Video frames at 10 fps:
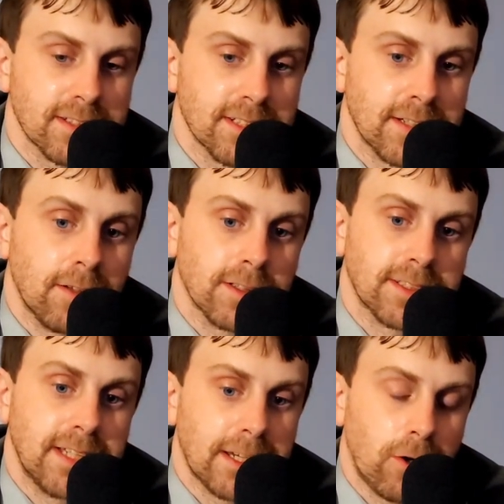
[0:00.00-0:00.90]
and it does
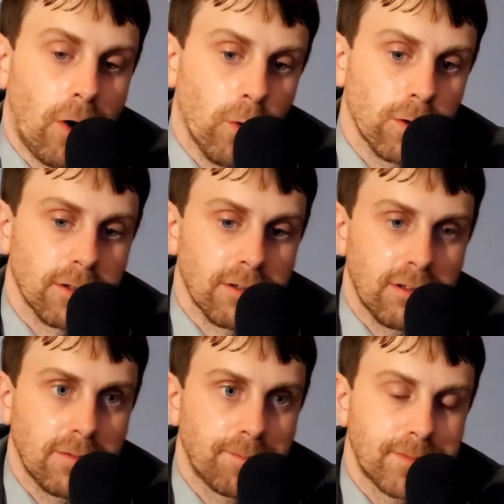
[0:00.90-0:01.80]
get colder,
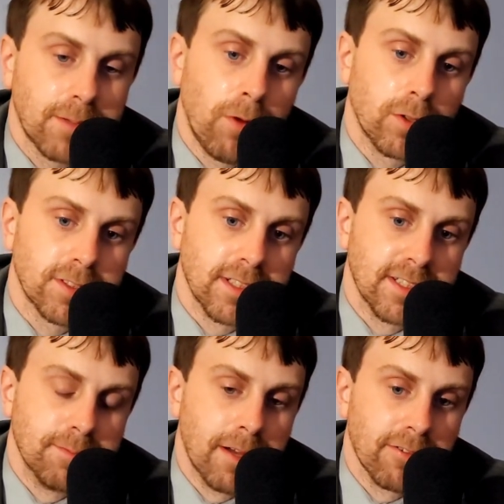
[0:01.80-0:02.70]
most of these
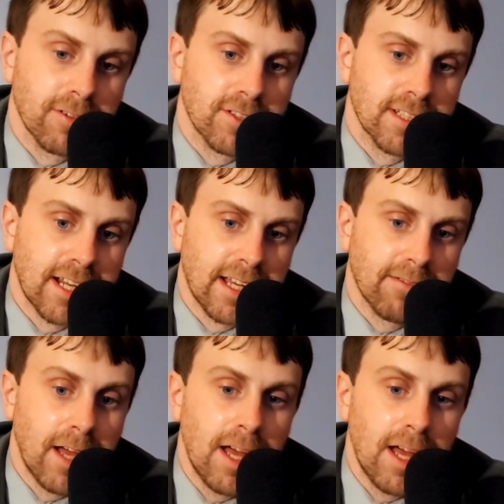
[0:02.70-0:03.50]
beverages that I have,